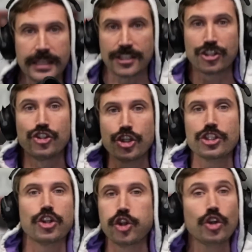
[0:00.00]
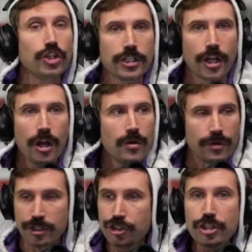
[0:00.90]
this? Just learn to
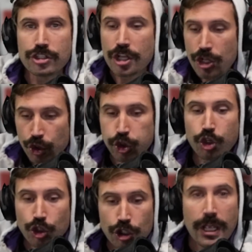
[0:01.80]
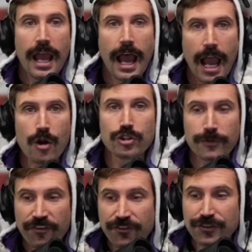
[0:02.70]
code. Just learn how to